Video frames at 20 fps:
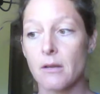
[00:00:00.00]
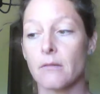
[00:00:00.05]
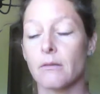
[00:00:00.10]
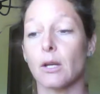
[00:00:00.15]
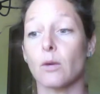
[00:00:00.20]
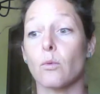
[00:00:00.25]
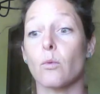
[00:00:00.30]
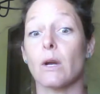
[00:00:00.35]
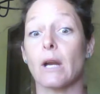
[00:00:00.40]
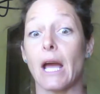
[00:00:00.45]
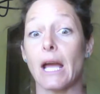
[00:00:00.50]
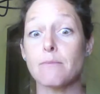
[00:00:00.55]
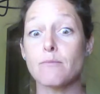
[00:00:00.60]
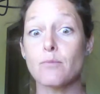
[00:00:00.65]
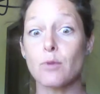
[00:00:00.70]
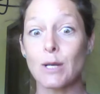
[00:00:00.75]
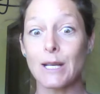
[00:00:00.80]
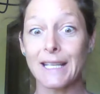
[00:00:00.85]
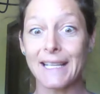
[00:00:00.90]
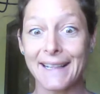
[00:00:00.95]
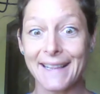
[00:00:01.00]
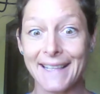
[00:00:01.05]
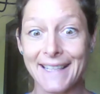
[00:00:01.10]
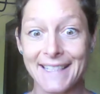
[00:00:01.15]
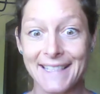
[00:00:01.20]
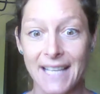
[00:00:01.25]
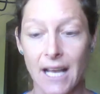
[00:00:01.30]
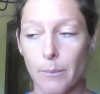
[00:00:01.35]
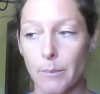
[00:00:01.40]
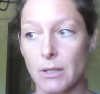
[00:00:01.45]
Like when I'm bringing
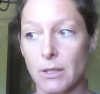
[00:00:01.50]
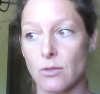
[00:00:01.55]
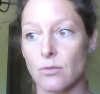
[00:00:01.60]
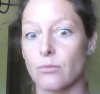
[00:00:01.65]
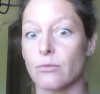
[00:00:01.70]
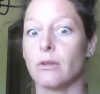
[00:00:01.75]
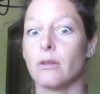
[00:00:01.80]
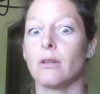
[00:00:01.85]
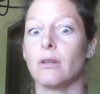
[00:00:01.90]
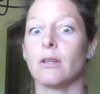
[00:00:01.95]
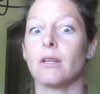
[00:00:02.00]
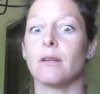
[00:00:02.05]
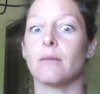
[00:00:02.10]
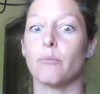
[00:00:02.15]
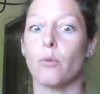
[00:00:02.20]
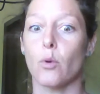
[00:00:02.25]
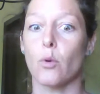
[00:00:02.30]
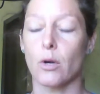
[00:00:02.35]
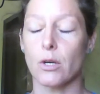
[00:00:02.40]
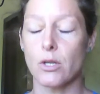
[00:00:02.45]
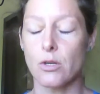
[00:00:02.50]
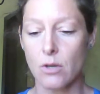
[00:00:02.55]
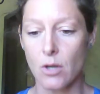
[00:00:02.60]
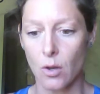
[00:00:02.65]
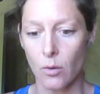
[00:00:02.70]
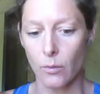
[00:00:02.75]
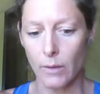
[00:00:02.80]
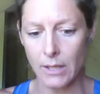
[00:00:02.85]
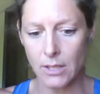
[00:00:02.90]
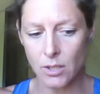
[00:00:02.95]
this up, it's really important you
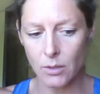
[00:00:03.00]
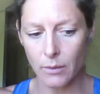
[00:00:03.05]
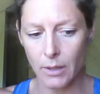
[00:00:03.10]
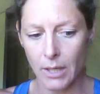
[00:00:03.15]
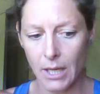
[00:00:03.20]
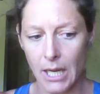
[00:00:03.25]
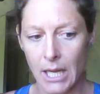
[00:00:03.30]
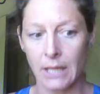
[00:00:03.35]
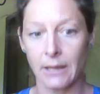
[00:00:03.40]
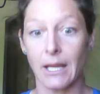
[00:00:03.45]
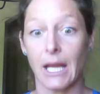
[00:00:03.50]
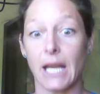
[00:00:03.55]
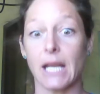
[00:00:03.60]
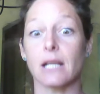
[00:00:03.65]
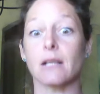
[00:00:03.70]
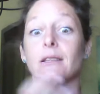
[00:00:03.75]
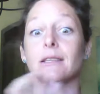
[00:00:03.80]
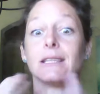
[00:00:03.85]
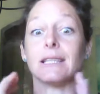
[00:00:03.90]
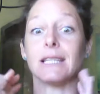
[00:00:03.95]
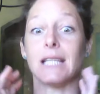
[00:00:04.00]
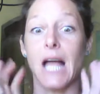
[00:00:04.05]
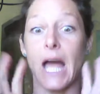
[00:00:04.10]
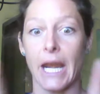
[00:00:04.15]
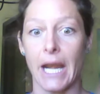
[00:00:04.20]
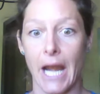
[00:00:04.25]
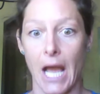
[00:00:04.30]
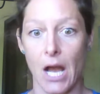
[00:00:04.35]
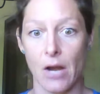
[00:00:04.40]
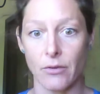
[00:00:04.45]
go into it and like let
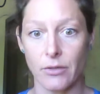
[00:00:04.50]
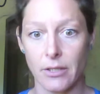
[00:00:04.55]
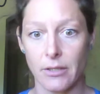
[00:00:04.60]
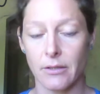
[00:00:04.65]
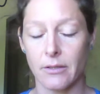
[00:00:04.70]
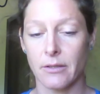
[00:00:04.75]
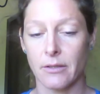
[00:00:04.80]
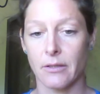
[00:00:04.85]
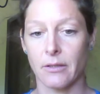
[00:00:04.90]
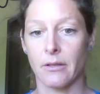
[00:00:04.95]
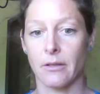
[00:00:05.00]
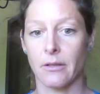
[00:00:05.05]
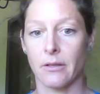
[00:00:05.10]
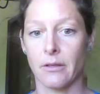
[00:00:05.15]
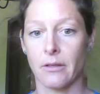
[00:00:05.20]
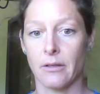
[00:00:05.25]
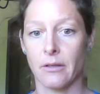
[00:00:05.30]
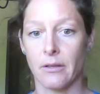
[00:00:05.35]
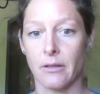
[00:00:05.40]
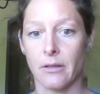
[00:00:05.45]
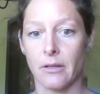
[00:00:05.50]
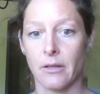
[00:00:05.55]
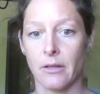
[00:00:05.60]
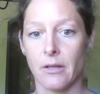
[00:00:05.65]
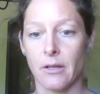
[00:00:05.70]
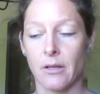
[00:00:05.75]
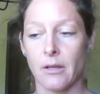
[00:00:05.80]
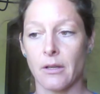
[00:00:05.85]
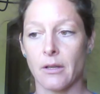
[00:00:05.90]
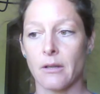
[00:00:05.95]
it out. Yeah. No,
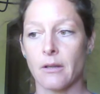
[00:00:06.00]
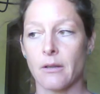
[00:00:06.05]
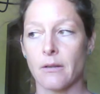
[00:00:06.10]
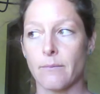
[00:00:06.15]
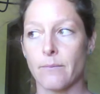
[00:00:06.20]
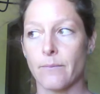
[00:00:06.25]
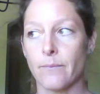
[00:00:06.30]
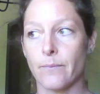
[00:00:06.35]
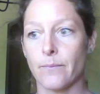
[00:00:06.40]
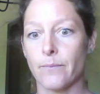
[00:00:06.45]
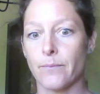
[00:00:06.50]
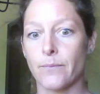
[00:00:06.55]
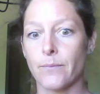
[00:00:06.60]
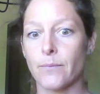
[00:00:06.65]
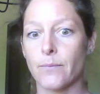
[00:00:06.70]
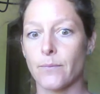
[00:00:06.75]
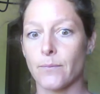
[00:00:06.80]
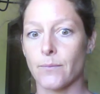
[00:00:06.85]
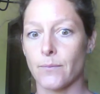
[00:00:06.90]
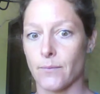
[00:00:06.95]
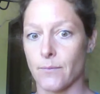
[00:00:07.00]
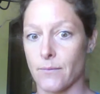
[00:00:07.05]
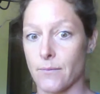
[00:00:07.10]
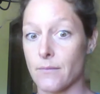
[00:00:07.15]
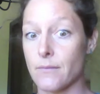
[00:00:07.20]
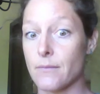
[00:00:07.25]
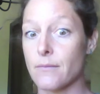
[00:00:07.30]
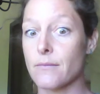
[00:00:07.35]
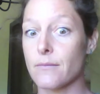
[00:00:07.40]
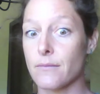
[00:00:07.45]
I can remember.
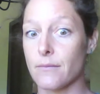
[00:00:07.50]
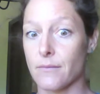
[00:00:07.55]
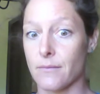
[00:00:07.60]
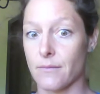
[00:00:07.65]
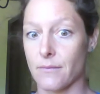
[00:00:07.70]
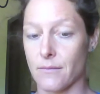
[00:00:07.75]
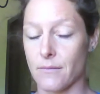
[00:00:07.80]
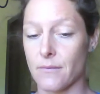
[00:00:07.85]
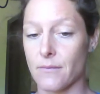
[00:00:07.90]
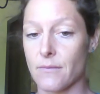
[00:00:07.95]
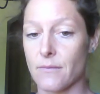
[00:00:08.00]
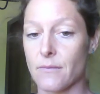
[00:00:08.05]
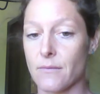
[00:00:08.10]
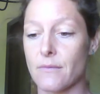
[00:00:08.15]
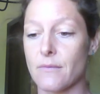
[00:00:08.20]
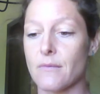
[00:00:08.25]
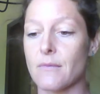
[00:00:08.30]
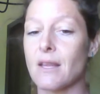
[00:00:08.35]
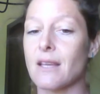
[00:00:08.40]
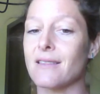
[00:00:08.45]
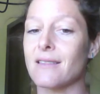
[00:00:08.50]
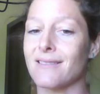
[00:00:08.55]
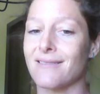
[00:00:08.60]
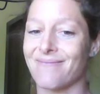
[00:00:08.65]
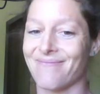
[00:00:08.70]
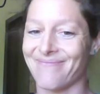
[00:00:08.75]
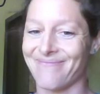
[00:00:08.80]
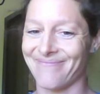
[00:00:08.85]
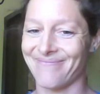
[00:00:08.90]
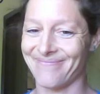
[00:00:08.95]
I got a buzz, and
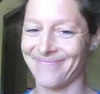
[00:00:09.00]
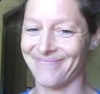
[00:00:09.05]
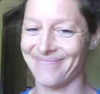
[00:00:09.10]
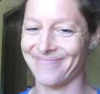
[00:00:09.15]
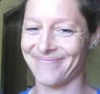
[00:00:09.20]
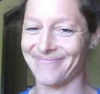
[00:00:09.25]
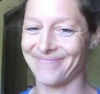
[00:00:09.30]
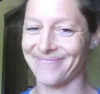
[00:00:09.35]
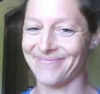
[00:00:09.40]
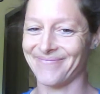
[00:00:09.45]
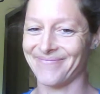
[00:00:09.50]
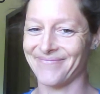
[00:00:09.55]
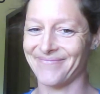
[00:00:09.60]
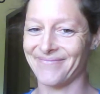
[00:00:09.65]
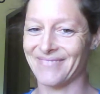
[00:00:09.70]
then that was.